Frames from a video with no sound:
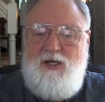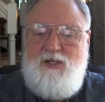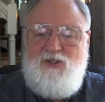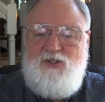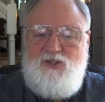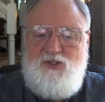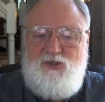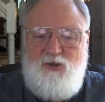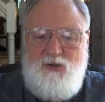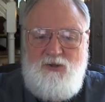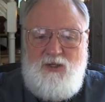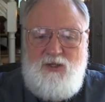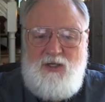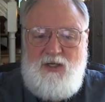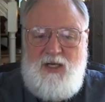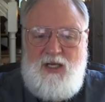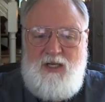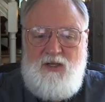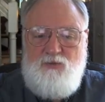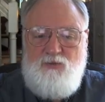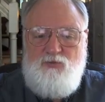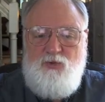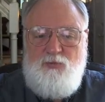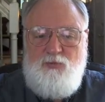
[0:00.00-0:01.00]

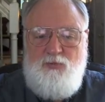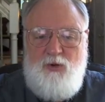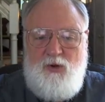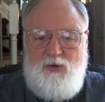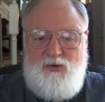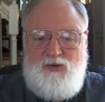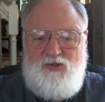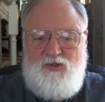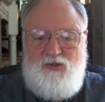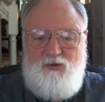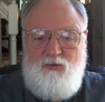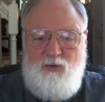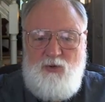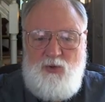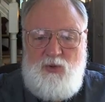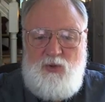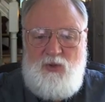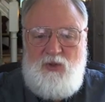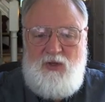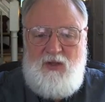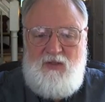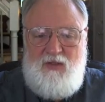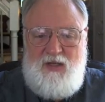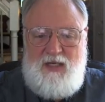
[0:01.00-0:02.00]
Certainly, the proposed
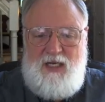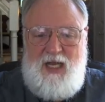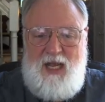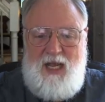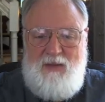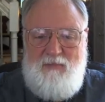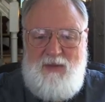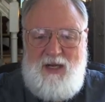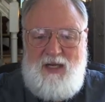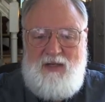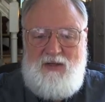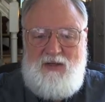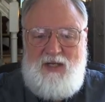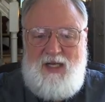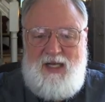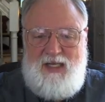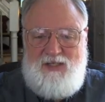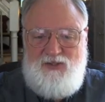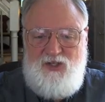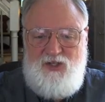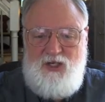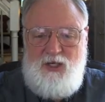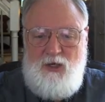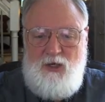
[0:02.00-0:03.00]
rule that came out
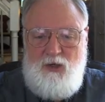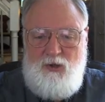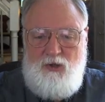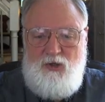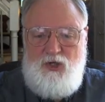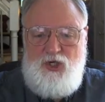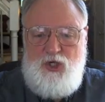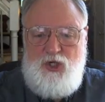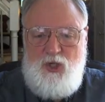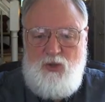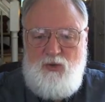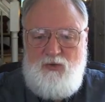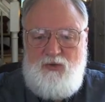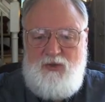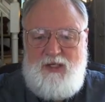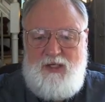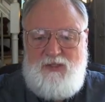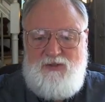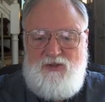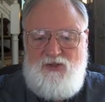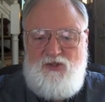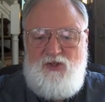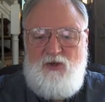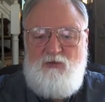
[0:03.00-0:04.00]
last year showed
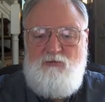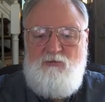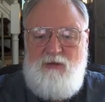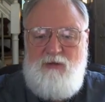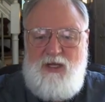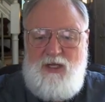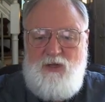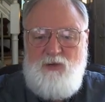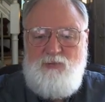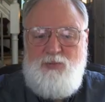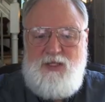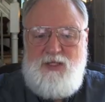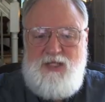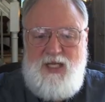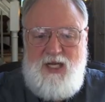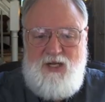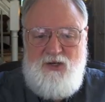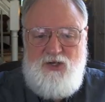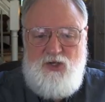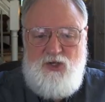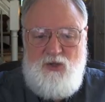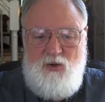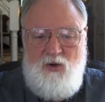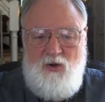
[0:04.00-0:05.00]
there's a real
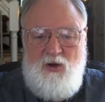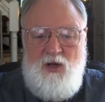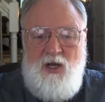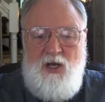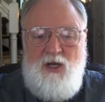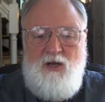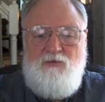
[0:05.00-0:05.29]
potential